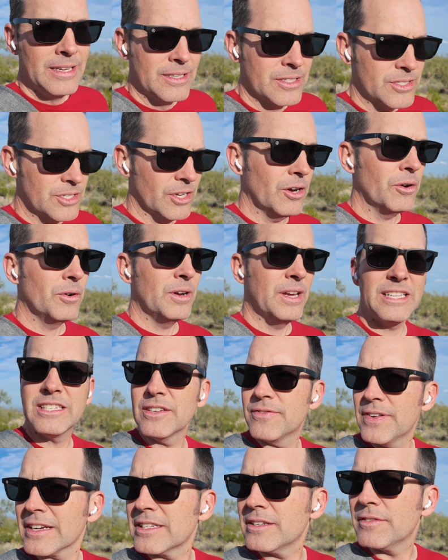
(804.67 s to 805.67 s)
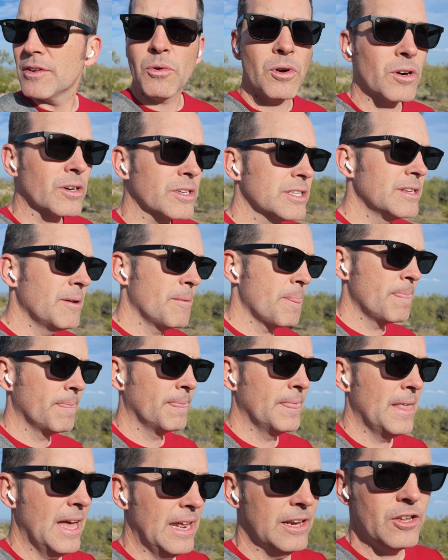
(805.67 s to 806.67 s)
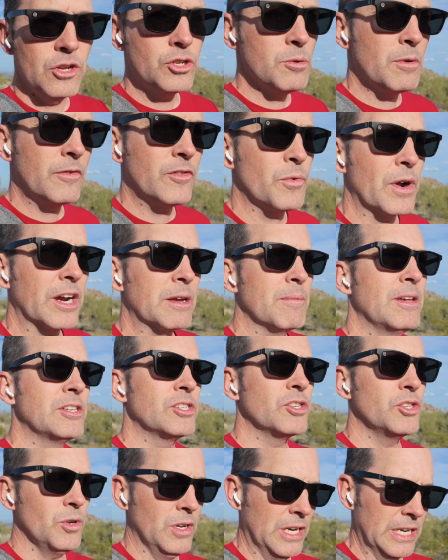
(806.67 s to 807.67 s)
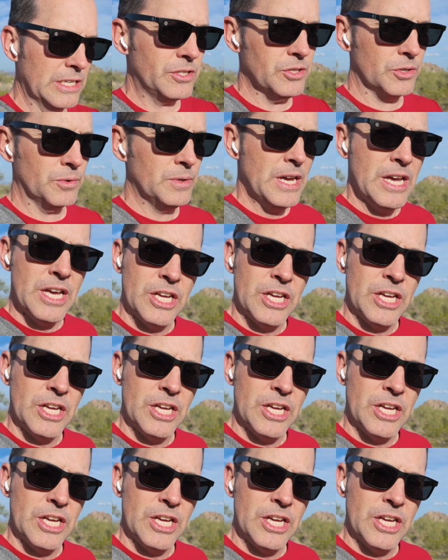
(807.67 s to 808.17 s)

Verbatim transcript: So it's effective, it works. And YouTube even recommends you doing it too.